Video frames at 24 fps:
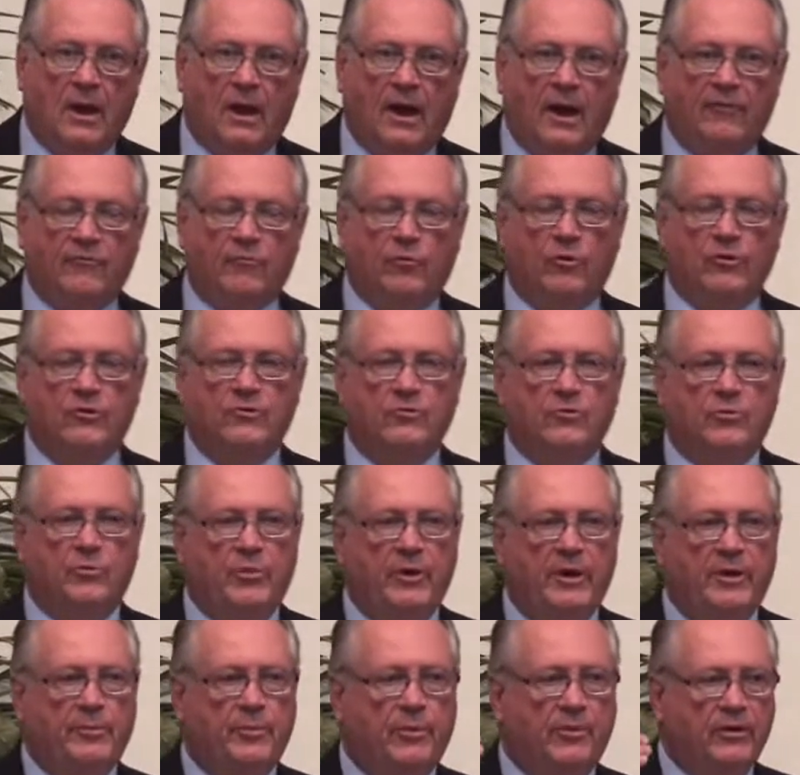I've worked with
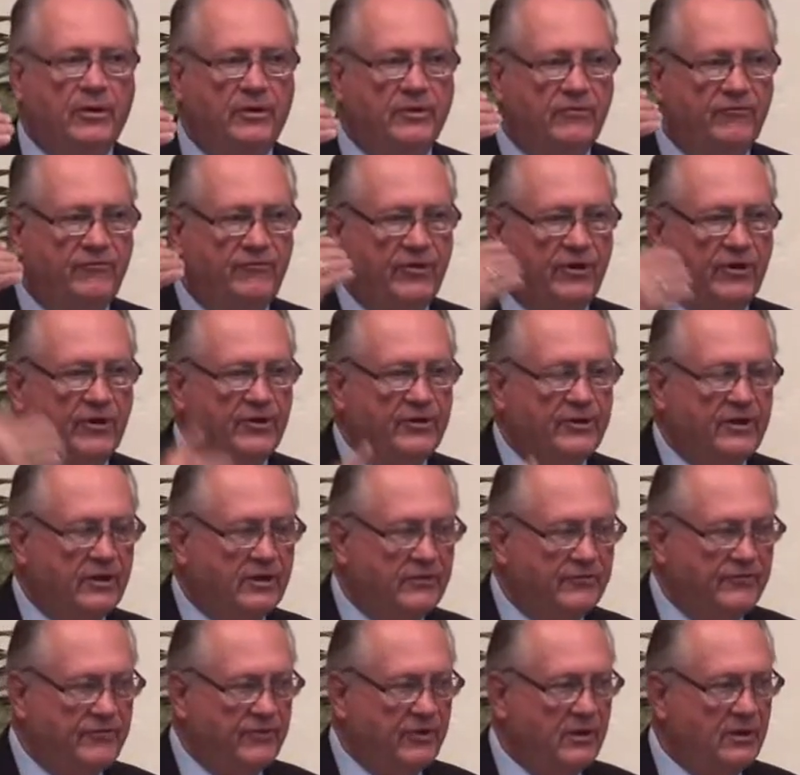people in
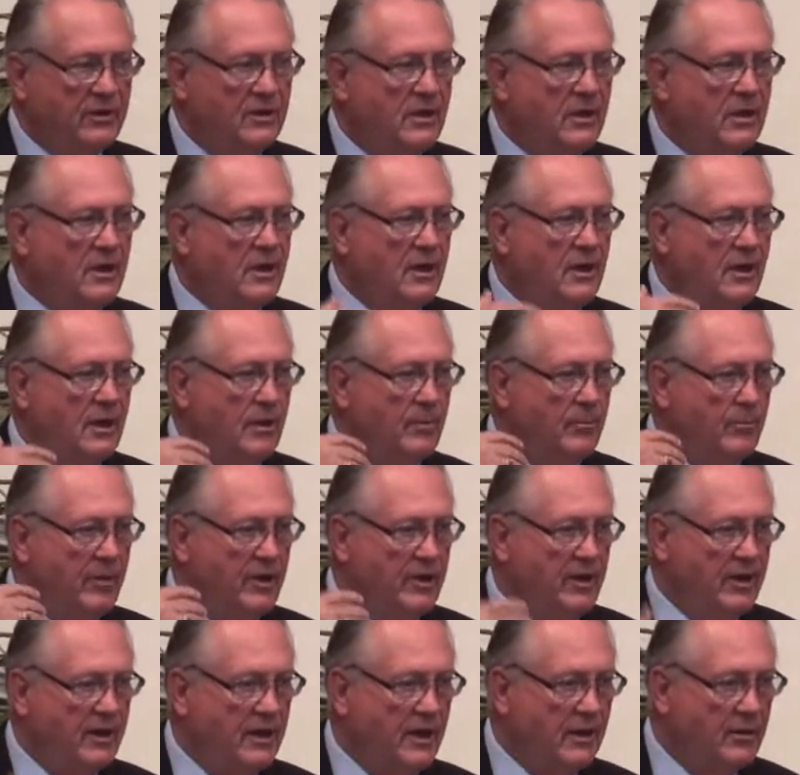Philadelphia, in
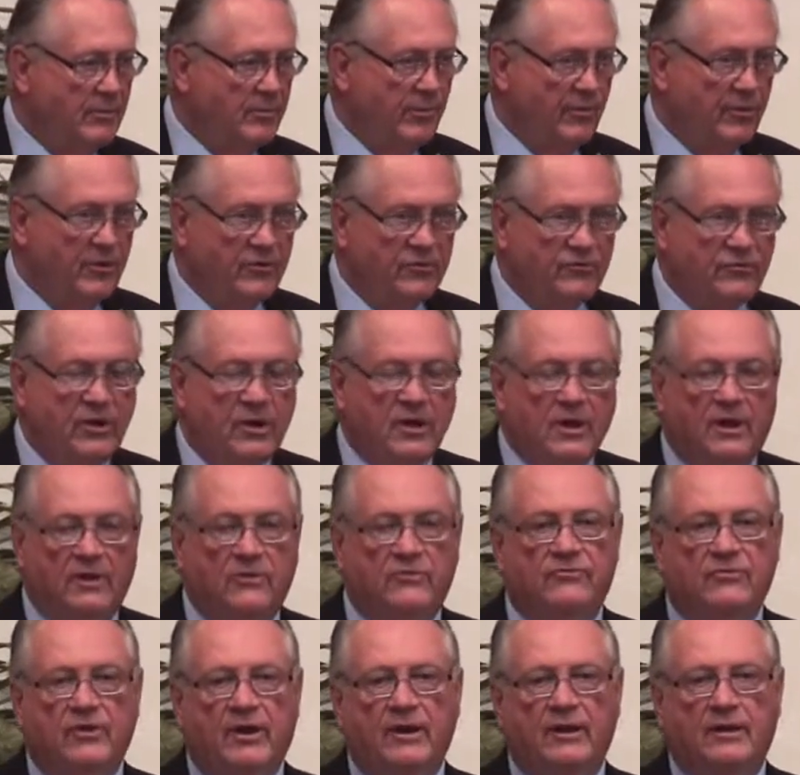Minneapolis, in
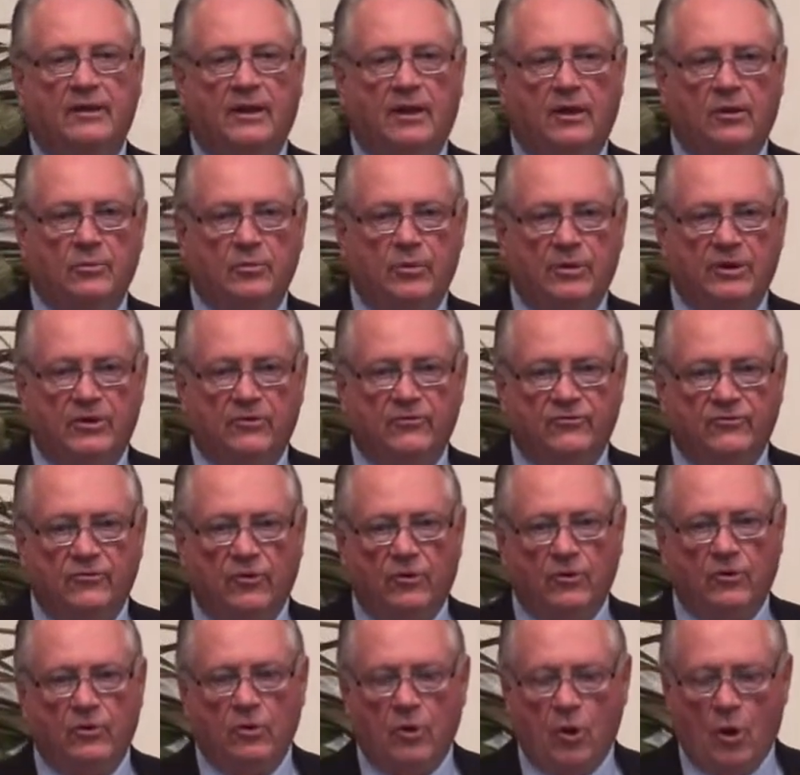St. Cloud,
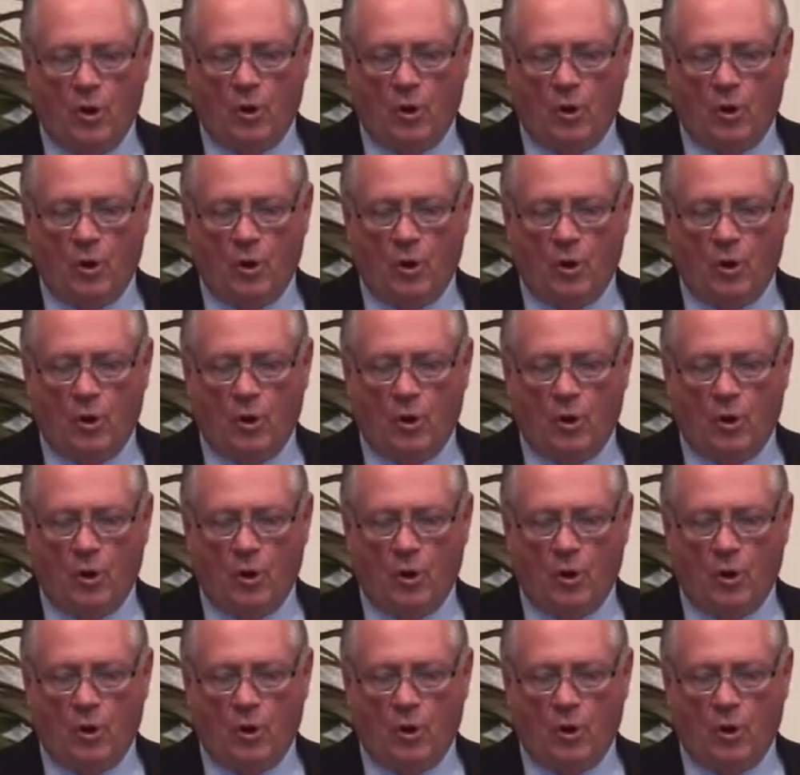Minnesota,